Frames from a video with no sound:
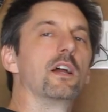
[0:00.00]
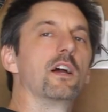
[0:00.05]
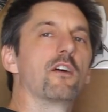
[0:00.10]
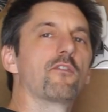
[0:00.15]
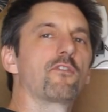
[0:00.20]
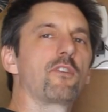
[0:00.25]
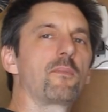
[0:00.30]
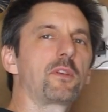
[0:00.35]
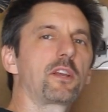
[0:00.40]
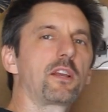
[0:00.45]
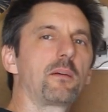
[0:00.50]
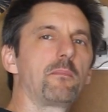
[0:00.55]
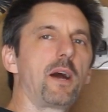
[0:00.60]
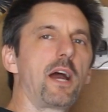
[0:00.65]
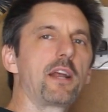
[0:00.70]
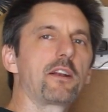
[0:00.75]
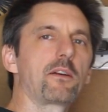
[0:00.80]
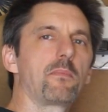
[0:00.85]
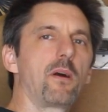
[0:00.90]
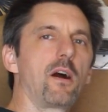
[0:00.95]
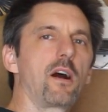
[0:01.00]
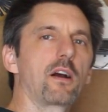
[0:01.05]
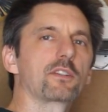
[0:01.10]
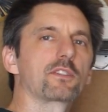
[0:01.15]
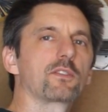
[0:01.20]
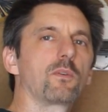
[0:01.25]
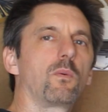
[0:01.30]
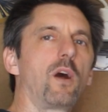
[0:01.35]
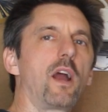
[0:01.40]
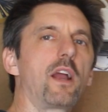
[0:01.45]
From the combiner box,
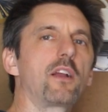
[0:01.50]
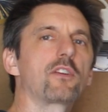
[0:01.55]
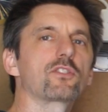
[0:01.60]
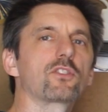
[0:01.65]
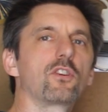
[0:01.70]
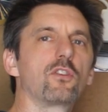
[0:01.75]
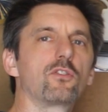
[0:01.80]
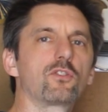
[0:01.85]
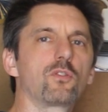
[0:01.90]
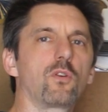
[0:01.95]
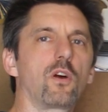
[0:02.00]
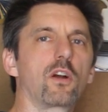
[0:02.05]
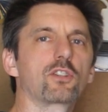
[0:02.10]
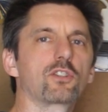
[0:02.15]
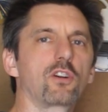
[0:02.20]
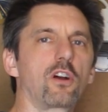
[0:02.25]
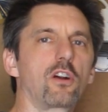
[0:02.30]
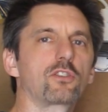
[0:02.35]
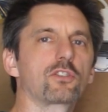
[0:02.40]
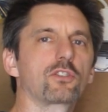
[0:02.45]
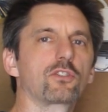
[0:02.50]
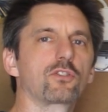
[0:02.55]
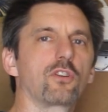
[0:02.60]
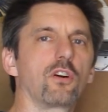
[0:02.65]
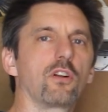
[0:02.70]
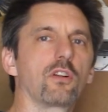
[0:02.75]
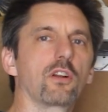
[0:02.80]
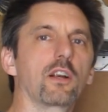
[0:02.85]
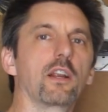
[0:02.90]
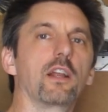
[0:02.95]
the wires go to our charge
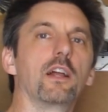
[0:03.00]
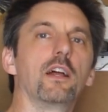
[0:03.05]
controller.